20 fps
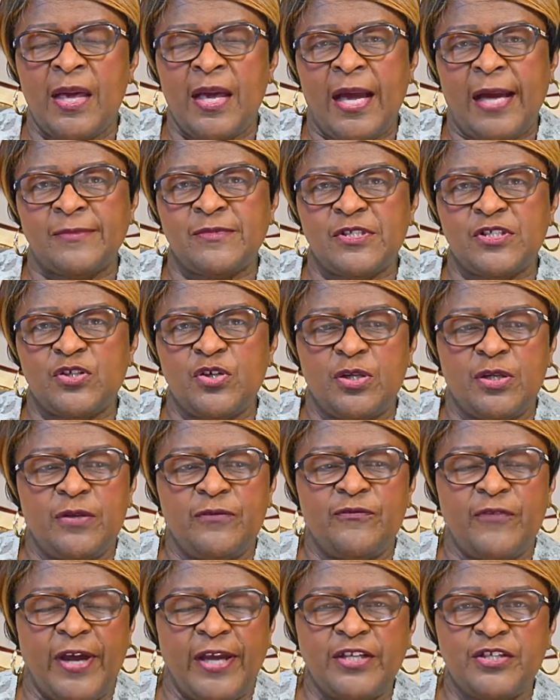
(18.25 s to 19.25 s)
I'm just going to
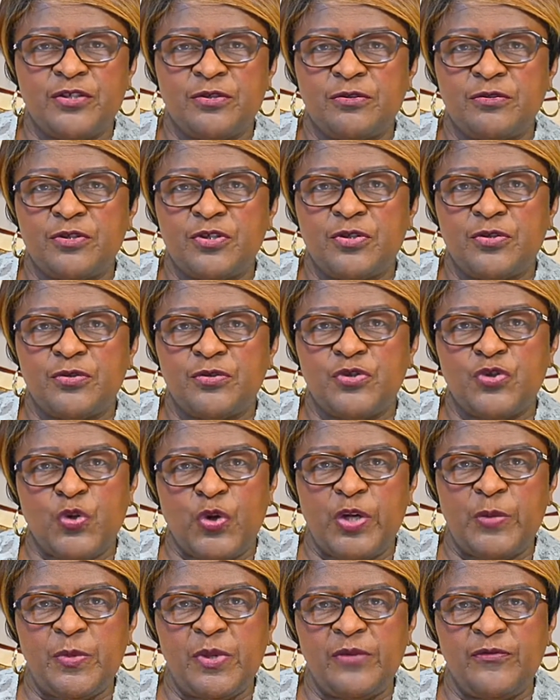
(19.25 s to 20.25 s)
invite you to
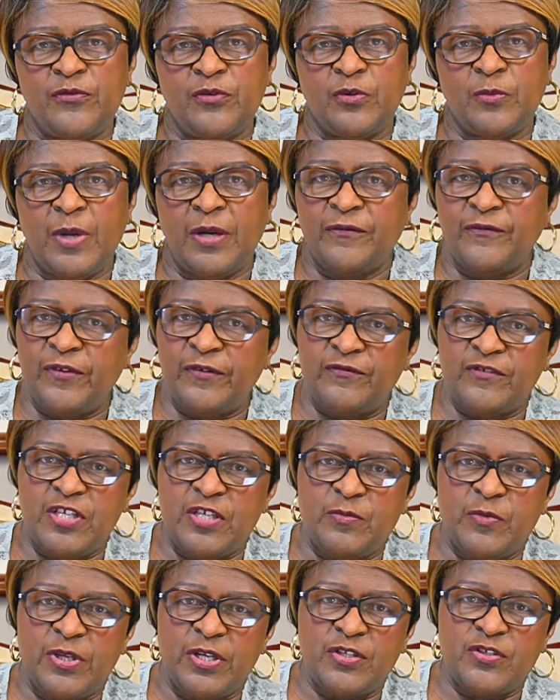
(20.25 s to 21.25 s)
join me for about
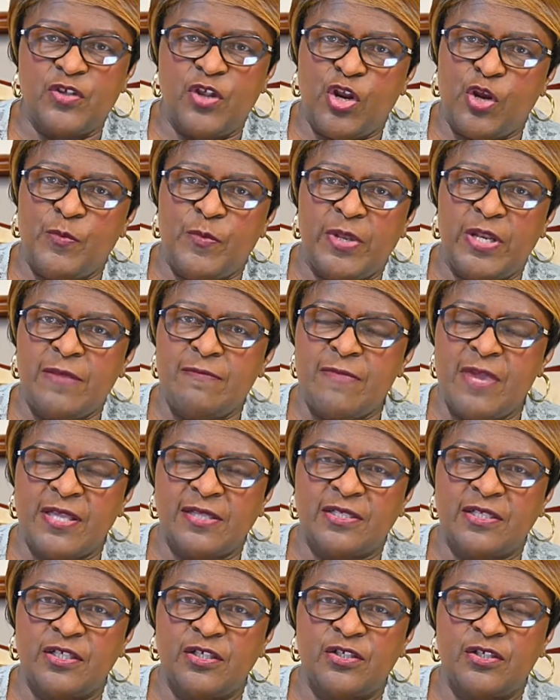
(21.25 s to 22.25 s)
15 minutes on our mini
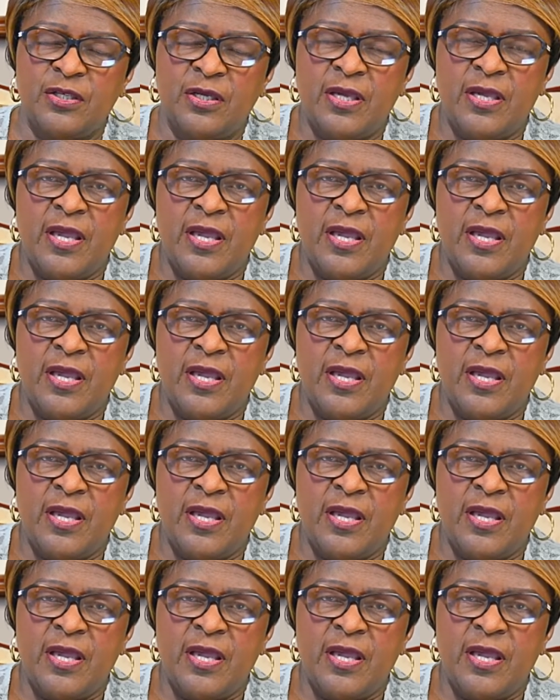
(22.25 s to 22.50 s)
message.